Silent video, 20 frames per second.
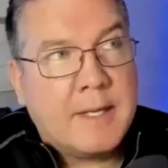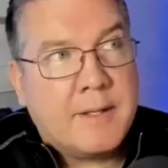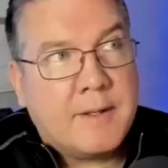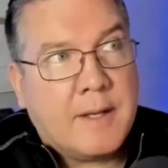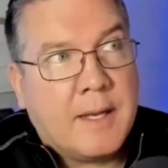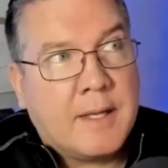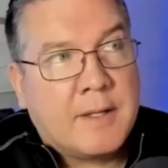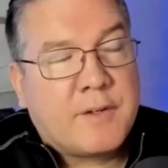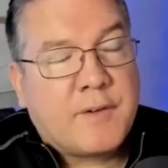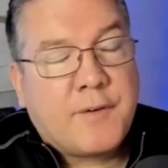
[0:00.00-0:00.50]
It, uh,
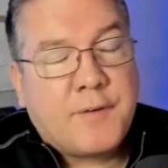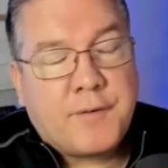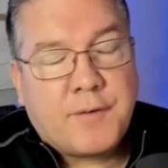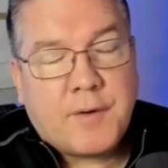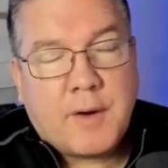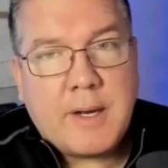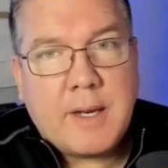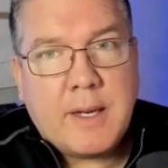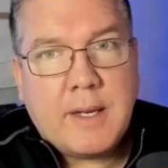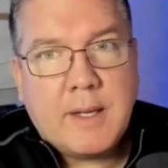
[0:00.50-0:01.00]
it's
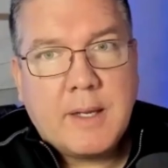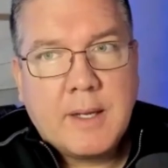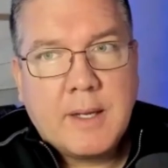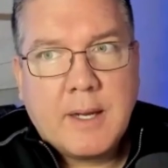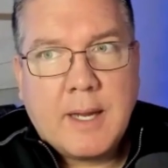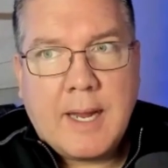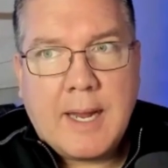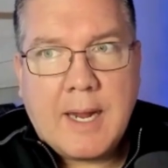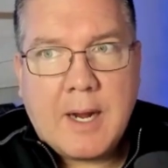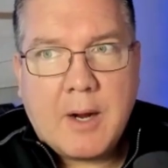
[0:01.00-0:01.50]
funny
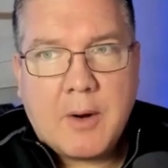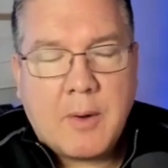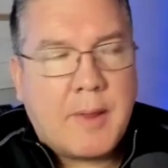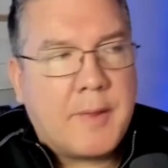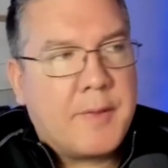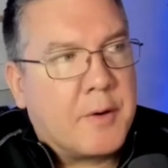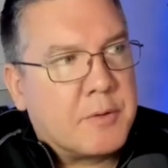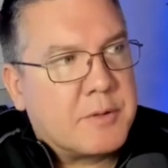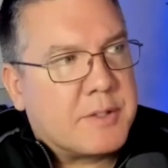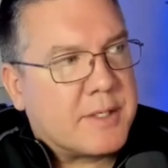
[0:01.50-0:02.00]
how uh,
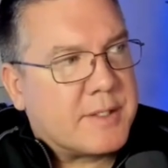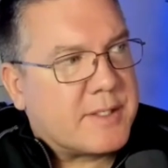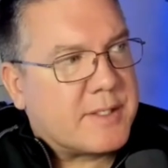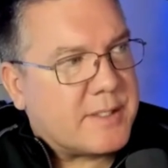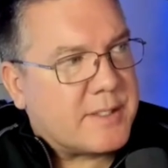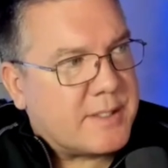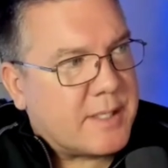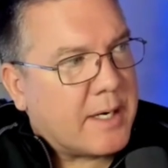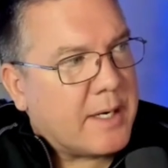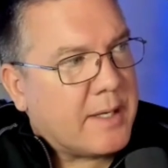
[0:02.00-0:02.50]
there was a
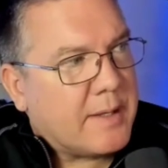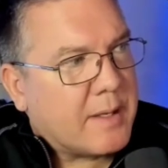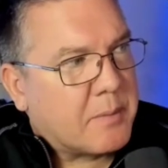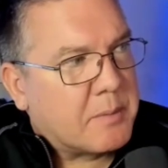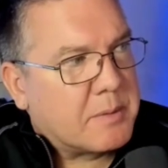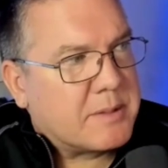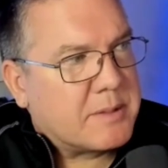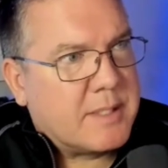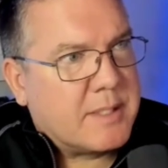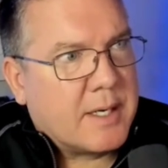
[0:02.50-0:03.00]
study that
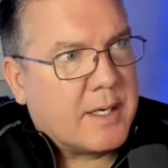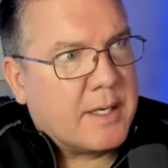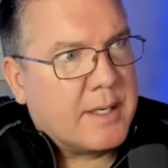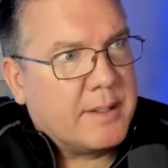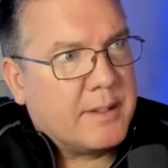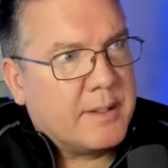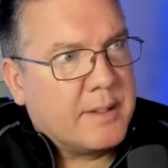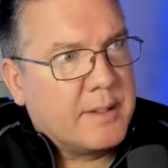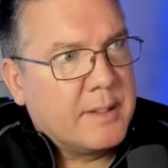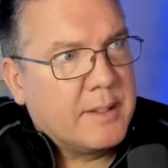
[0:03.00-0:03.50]
was
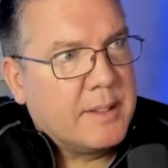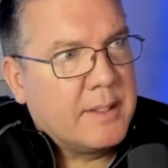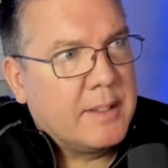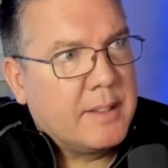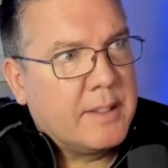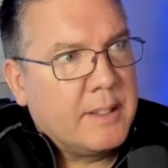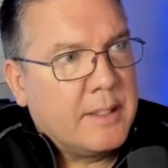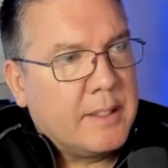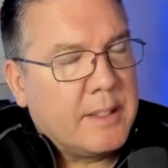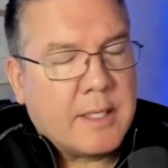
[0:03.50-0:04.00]
done
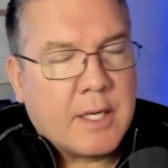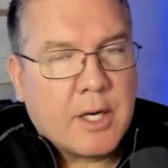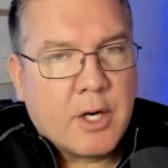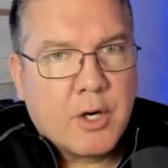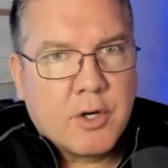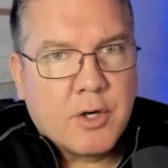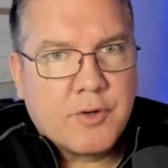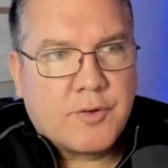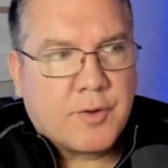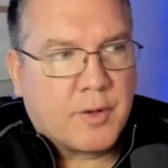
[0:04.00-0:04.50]

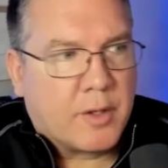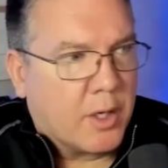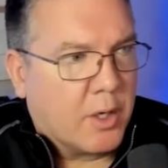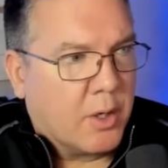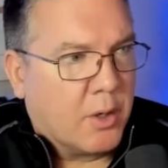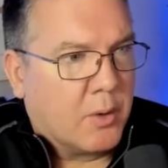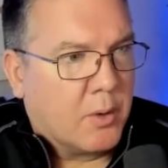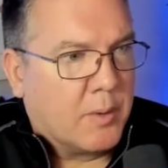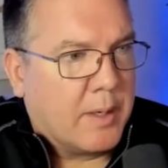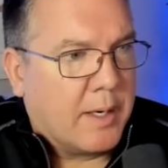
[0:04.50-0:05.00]
years
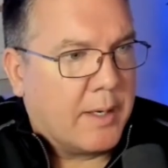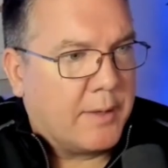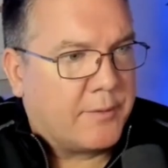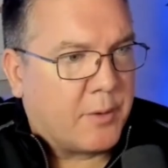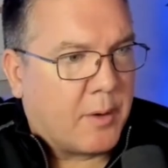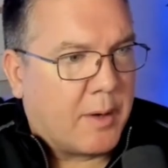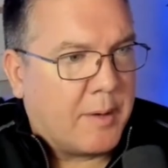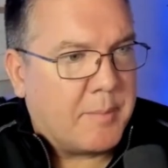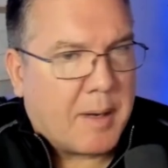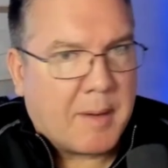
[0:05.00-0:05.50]
ago. Uh,
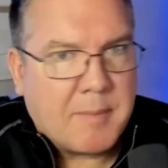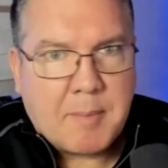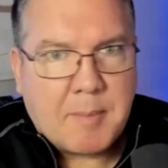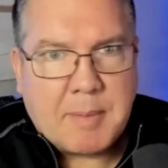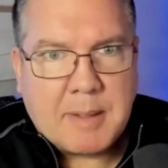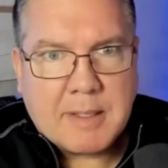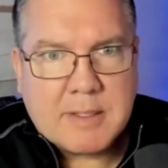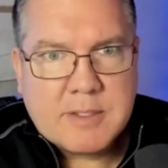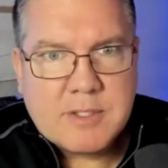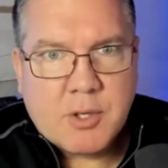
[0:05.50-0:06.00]
so I, I'm a
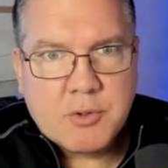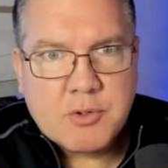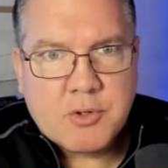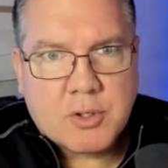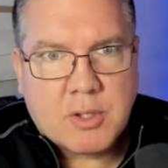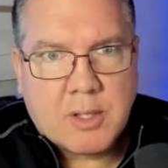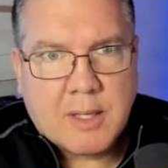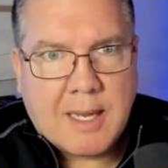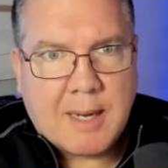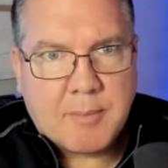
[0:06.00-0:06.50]
big social
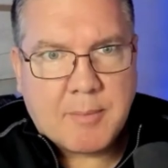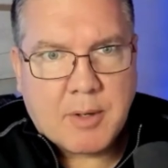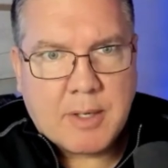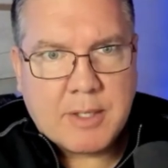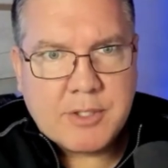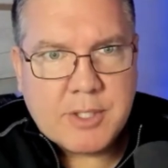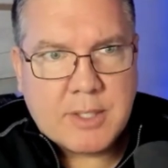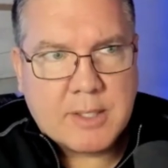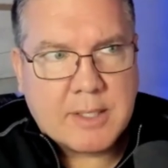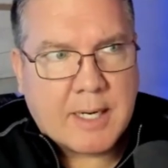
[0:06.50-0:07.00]

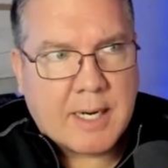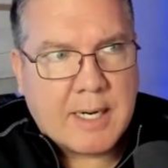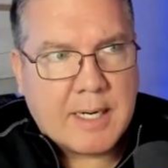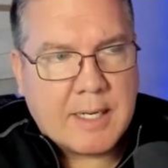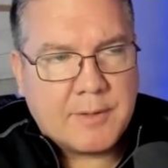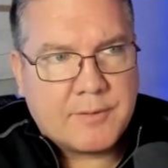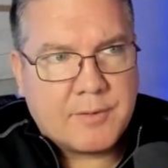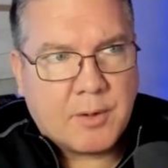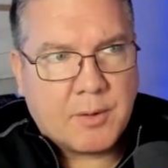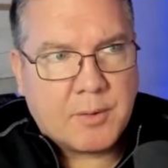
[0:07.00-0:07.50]
collaboration guy.
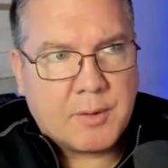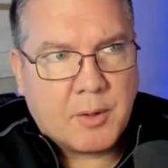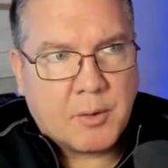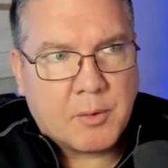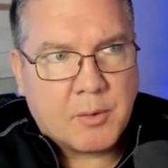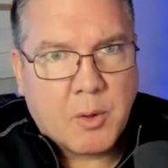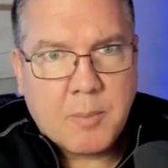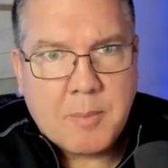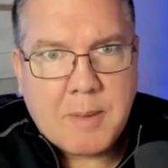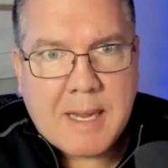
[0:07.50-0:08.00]
And so, you know,
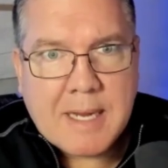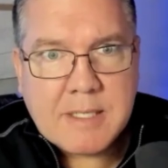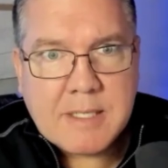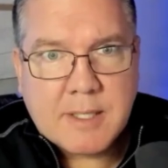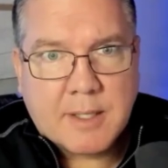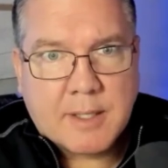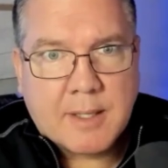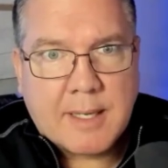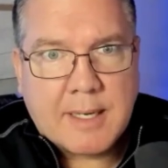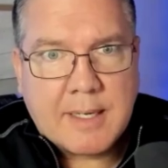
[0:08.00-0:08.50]
going back to
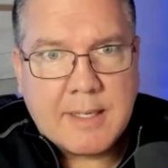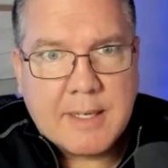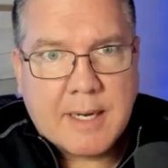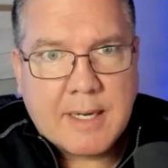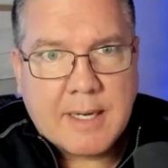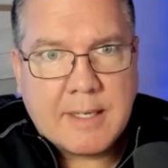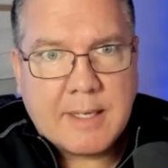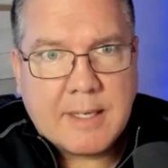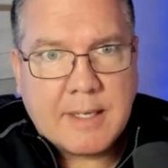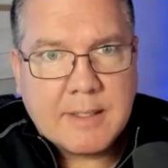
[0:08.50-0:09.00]
the late
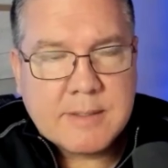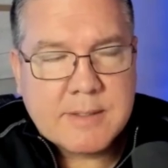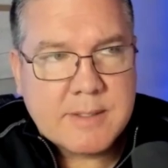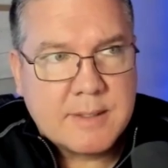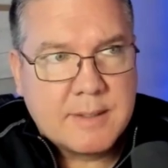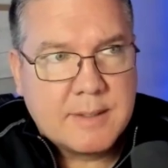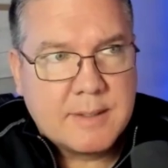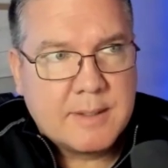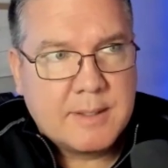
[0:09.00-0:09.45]
90s,